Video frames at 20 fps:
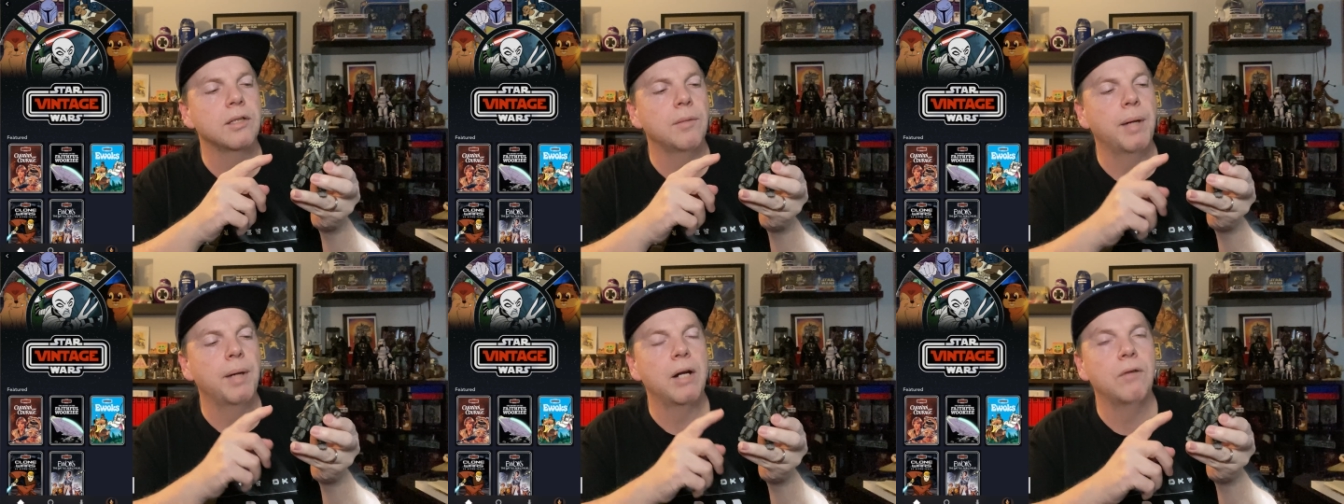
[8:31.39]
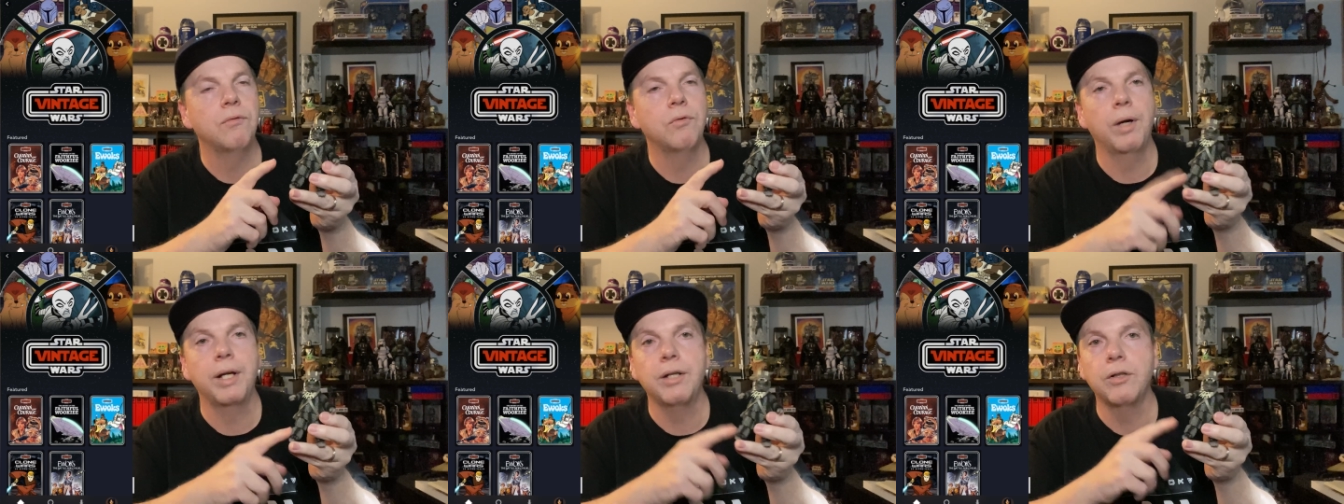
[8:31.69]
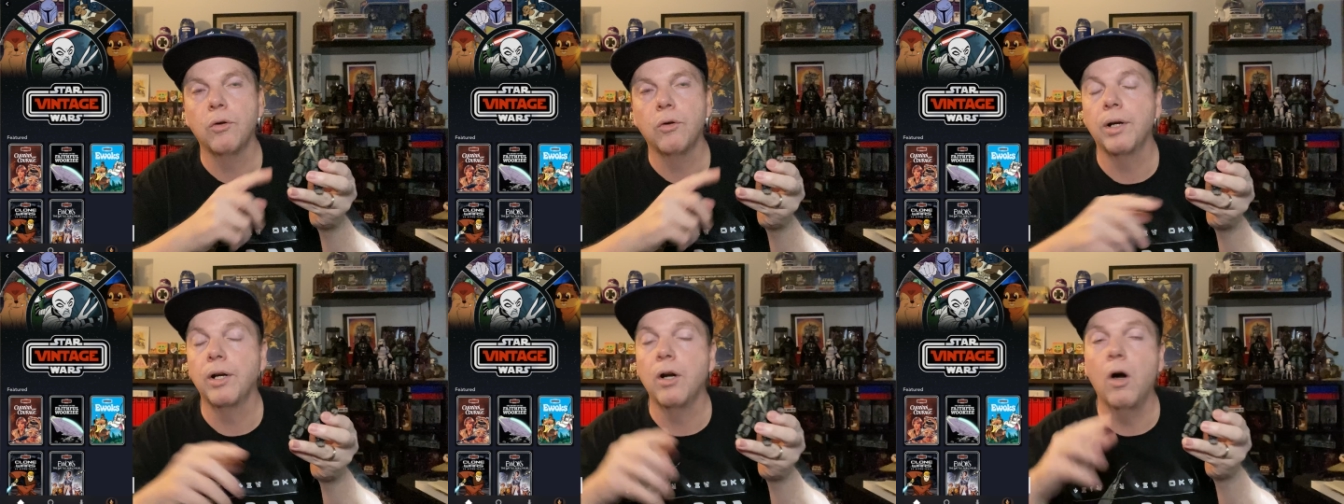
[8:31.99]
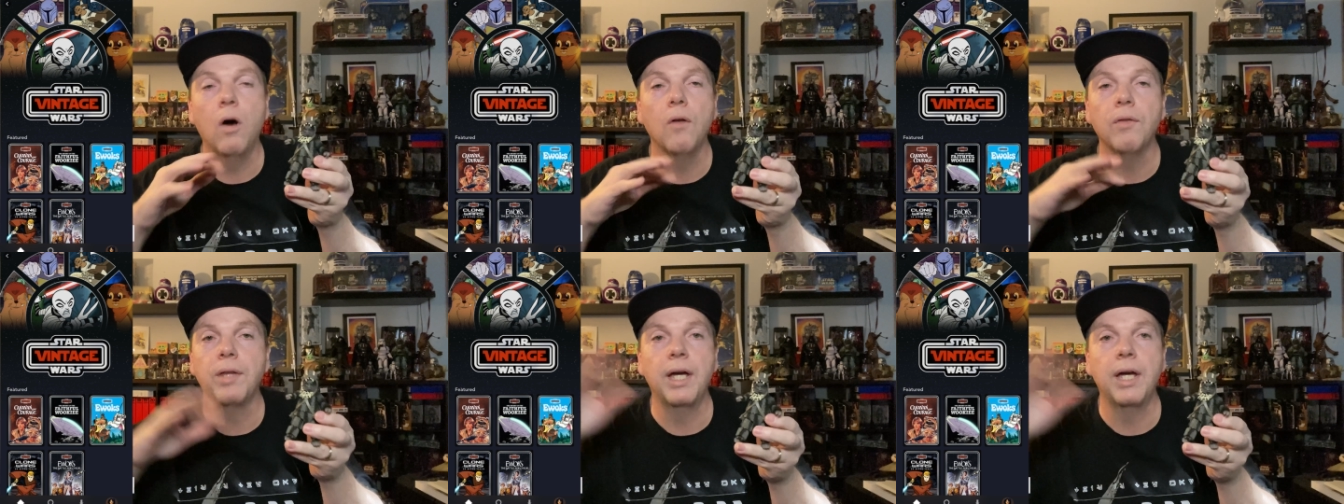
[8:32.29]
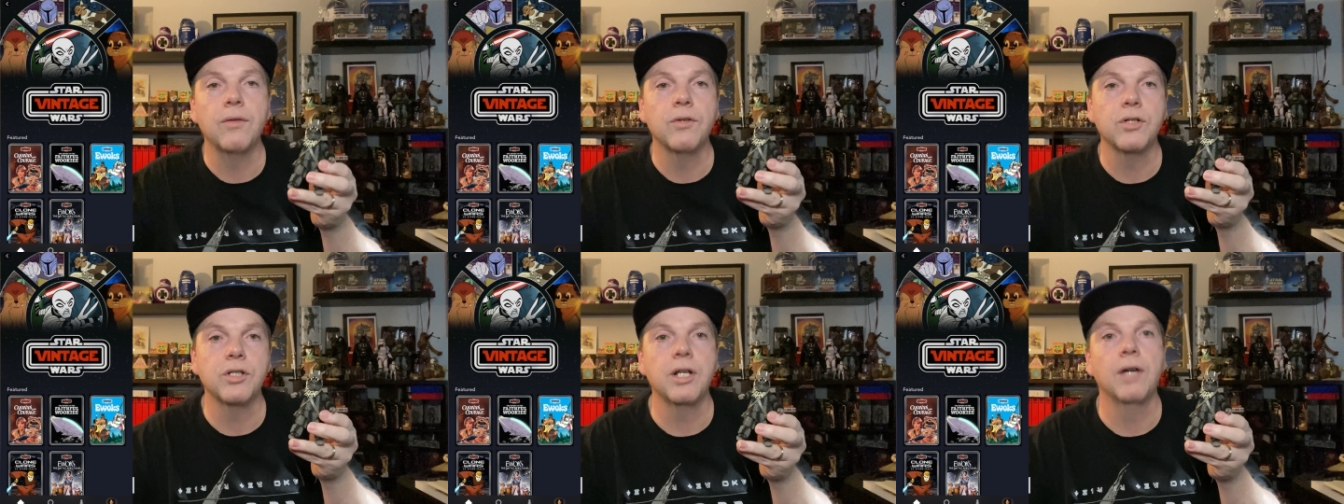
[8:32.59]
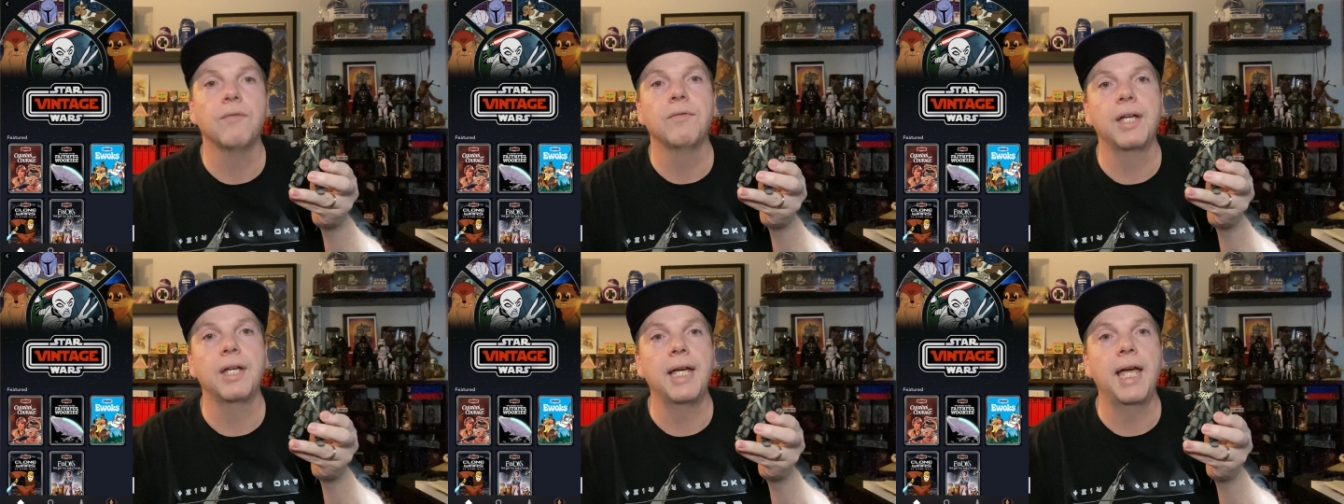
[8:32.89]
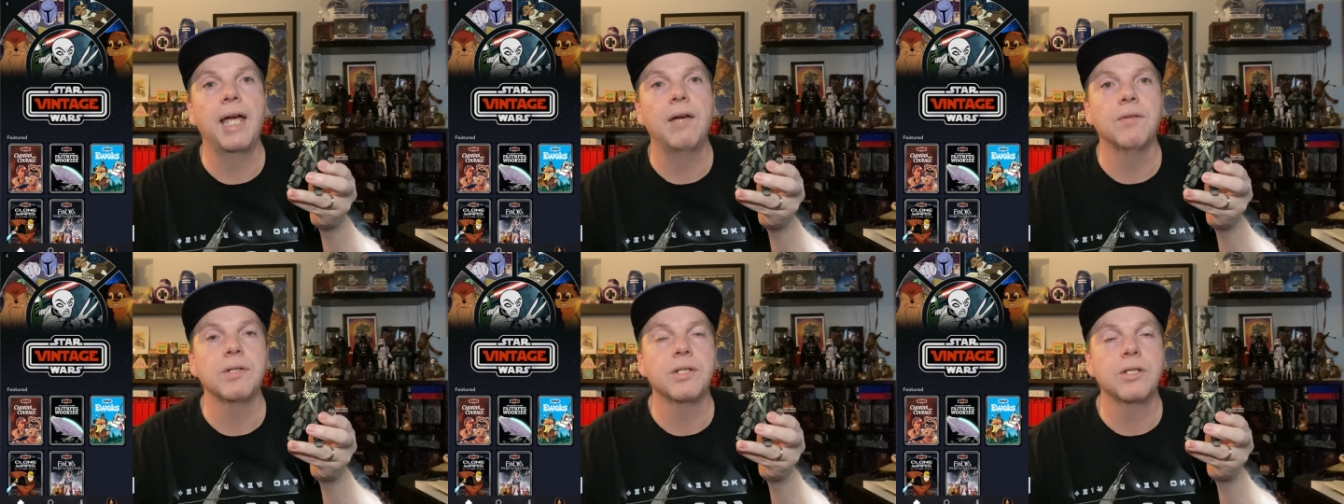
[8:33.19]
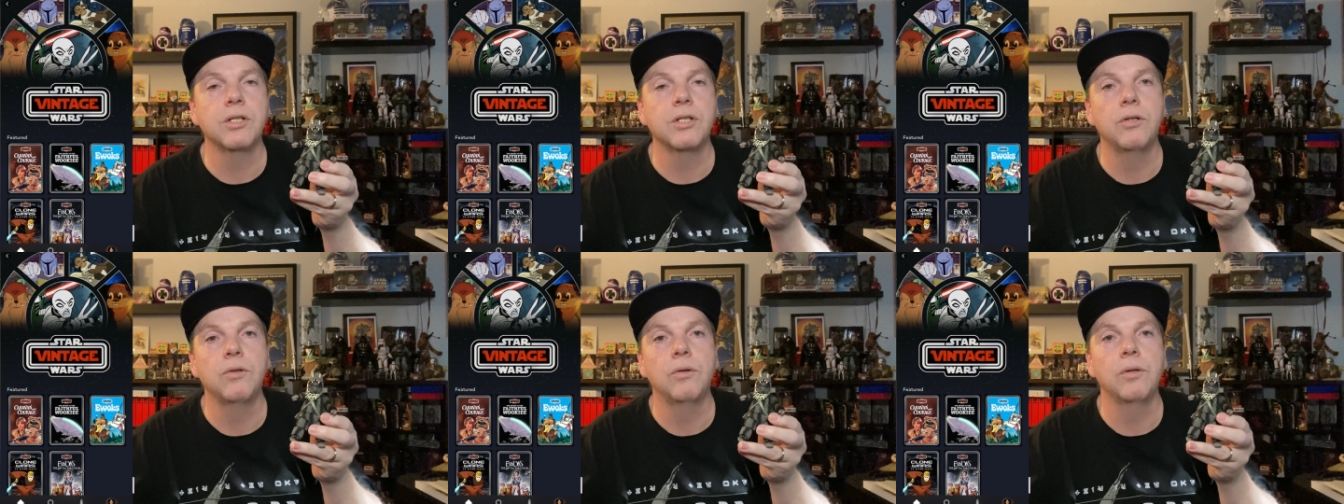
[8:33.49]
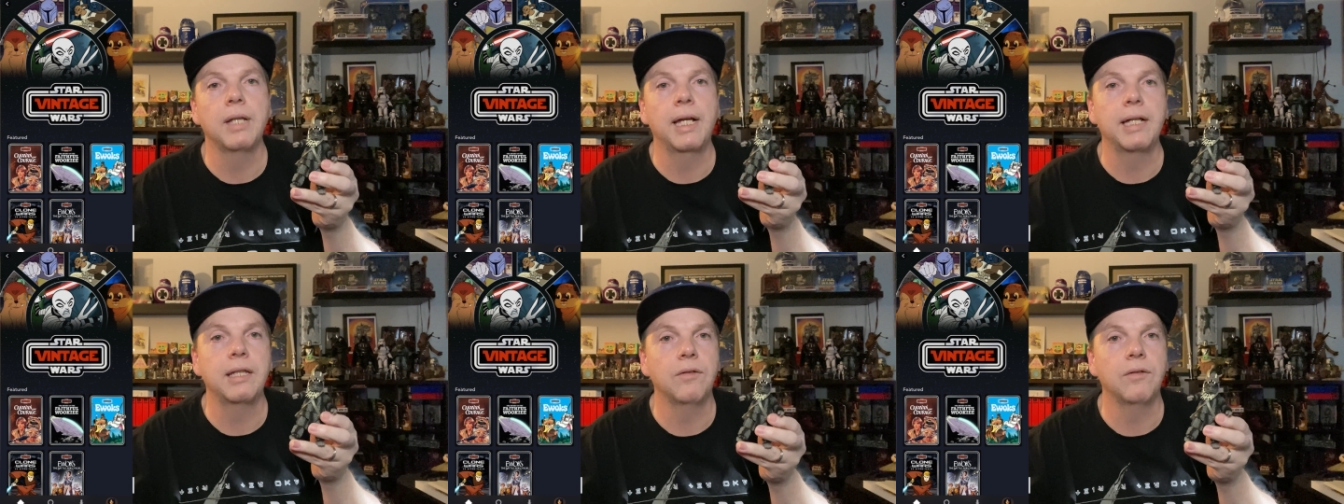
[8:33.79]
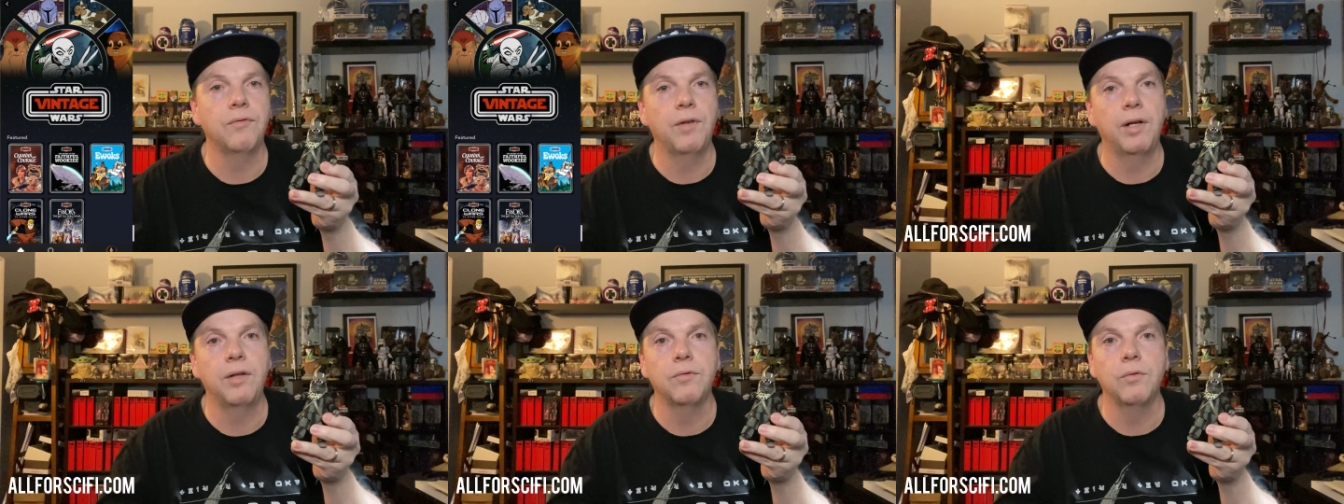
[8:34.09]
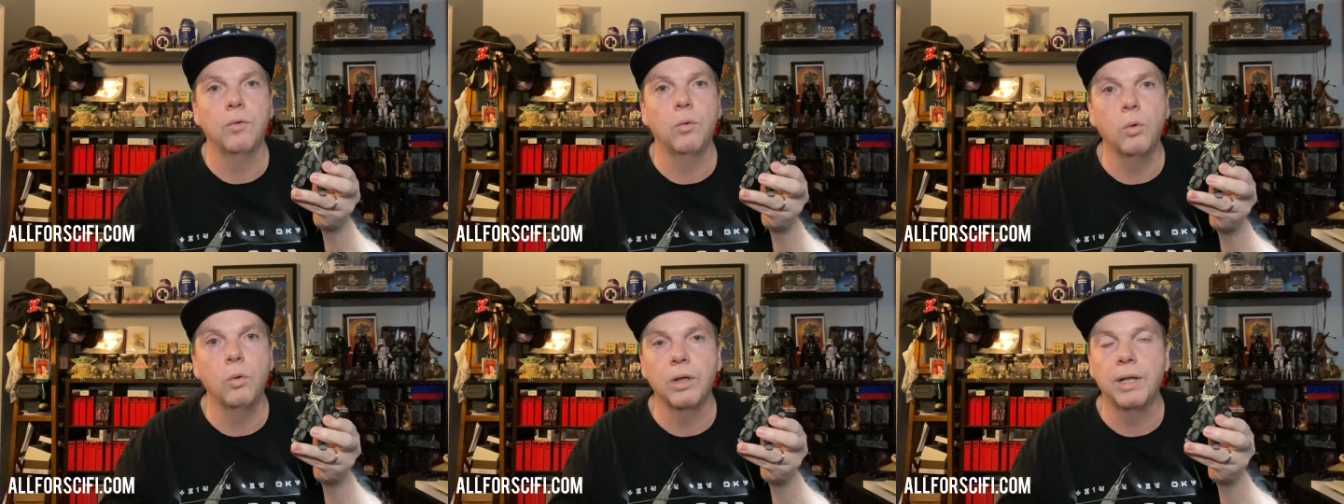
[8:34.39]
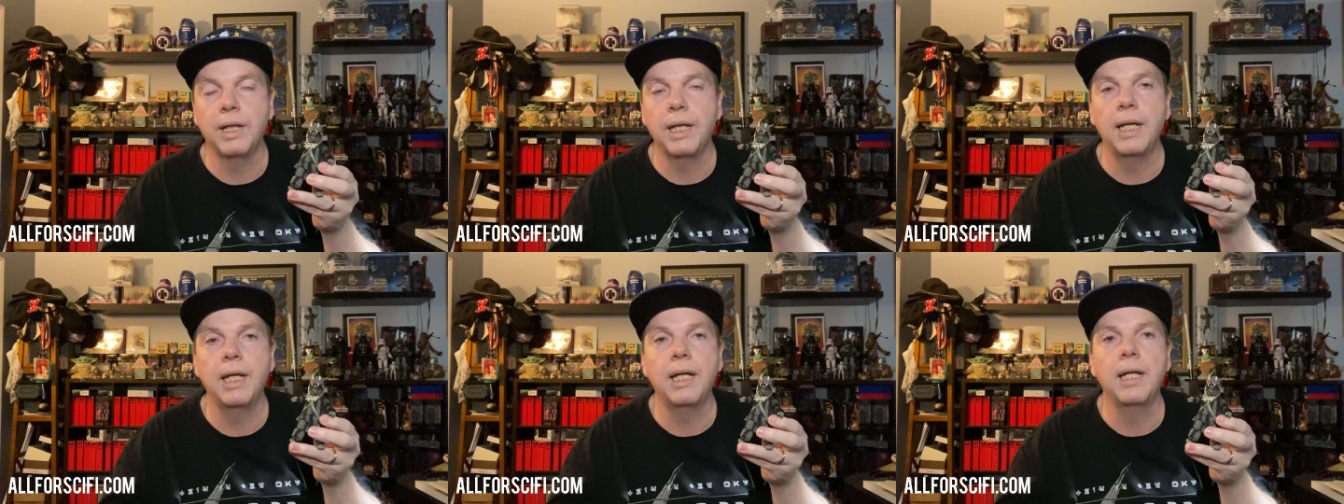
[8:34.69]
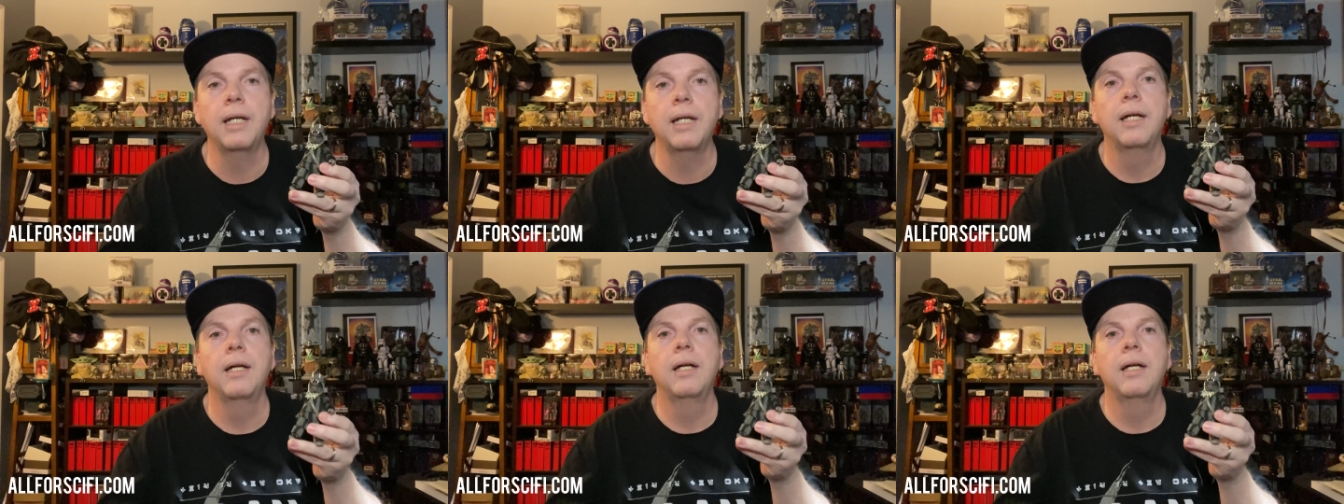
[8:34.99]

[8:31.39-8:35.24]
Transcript: The Battle for Endor, and all the other stuff they gave us too, like The Faithful Wookiee,